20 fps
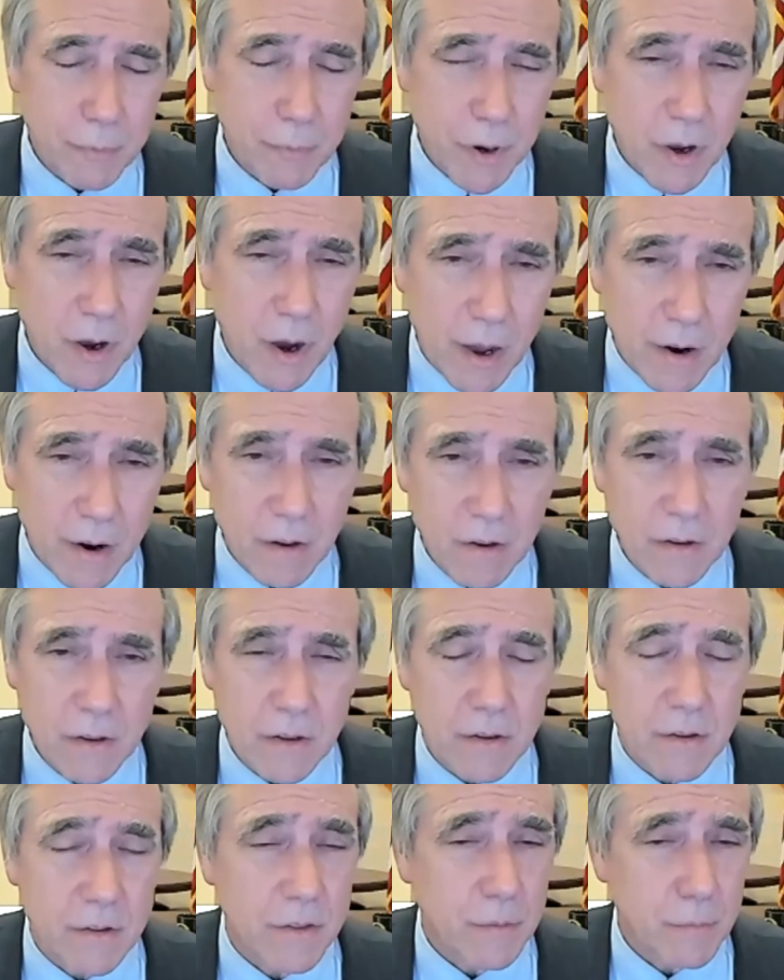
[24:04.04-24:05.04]

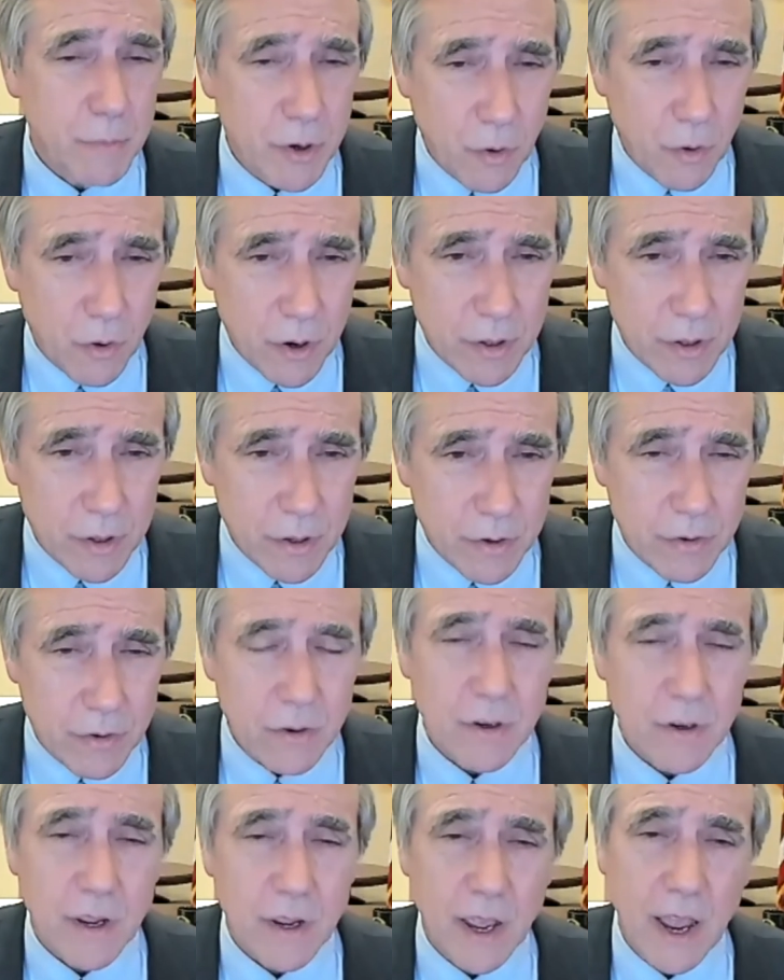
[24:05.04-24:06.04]
McConnell, the minority
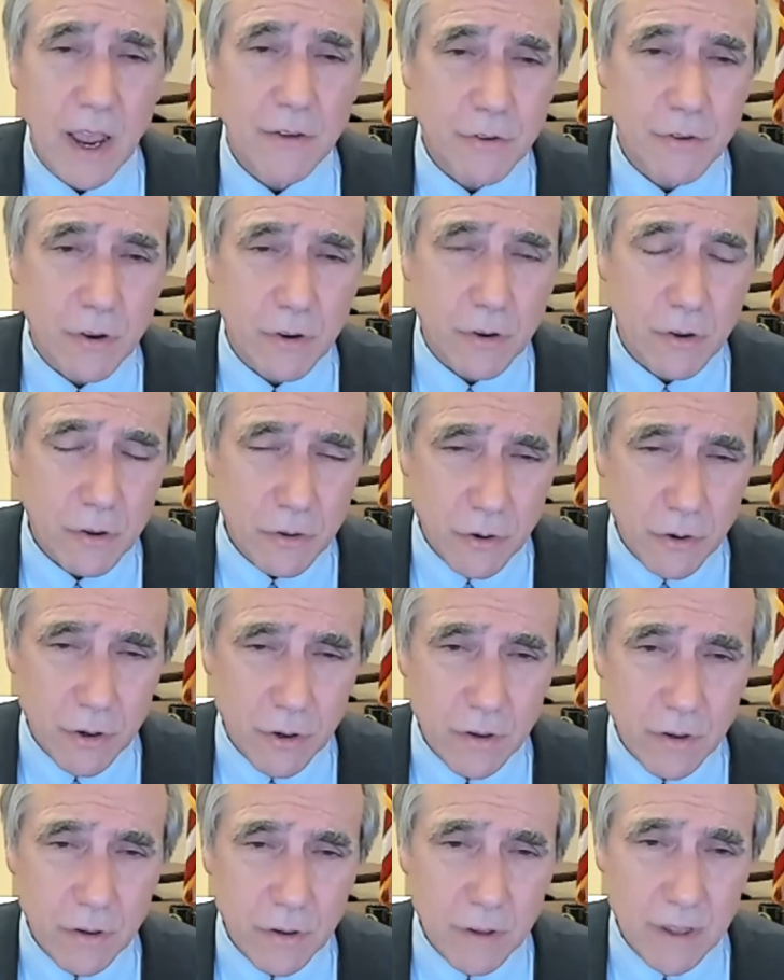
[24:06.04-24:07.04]
leader, has
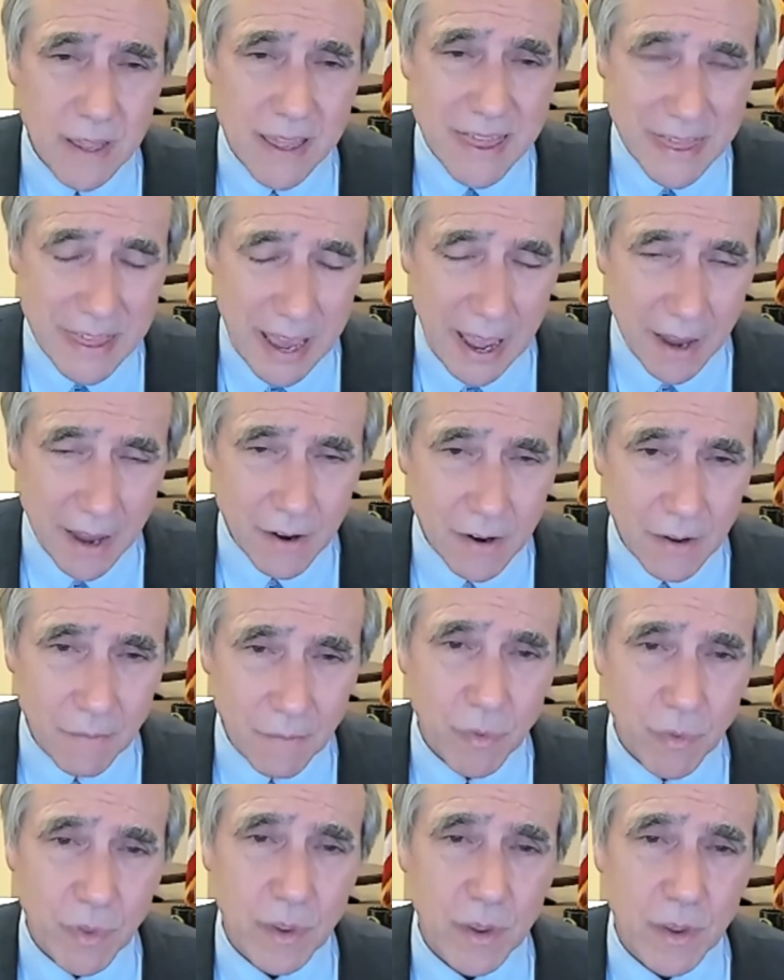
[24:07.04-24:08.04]
concluded that
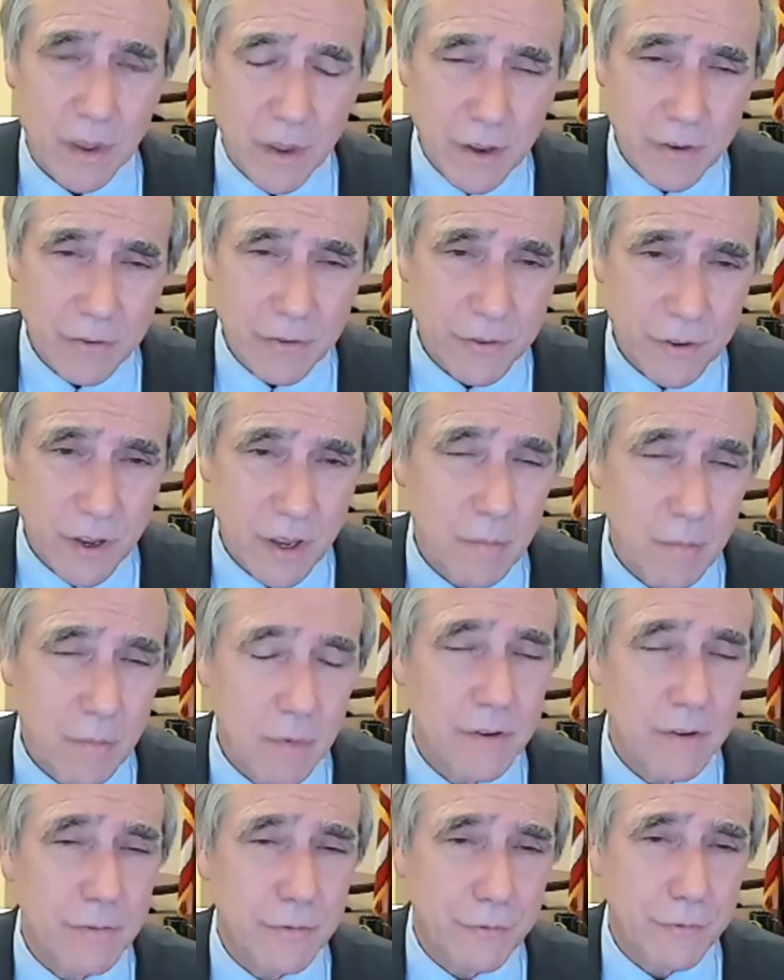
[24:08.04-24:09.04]
his team
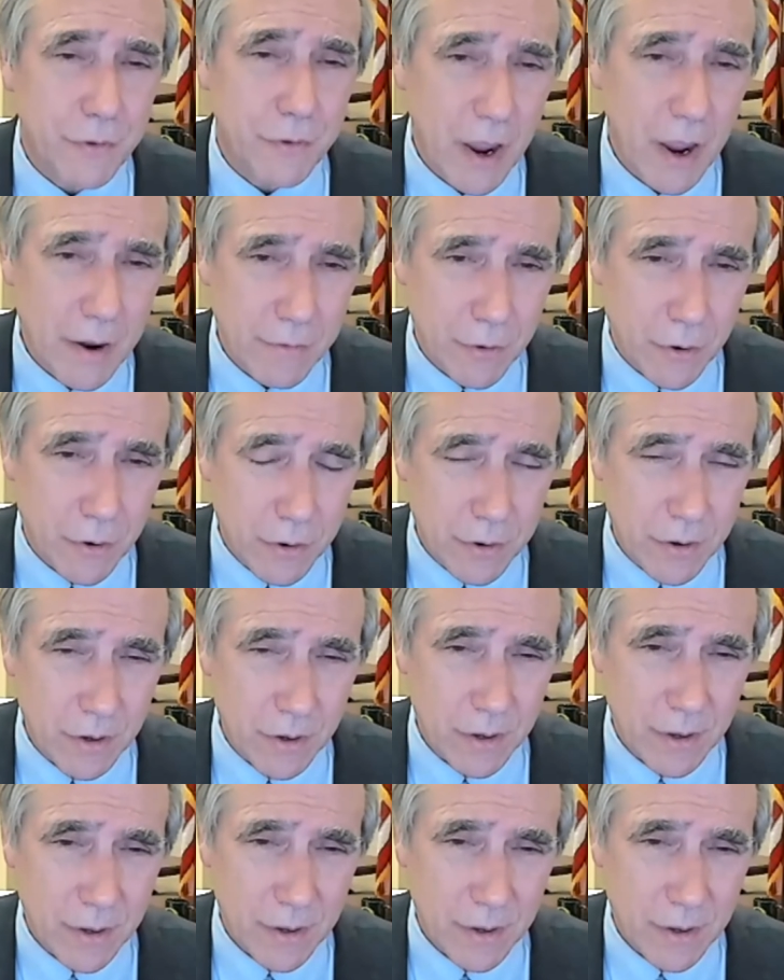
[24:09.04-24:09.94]
is favored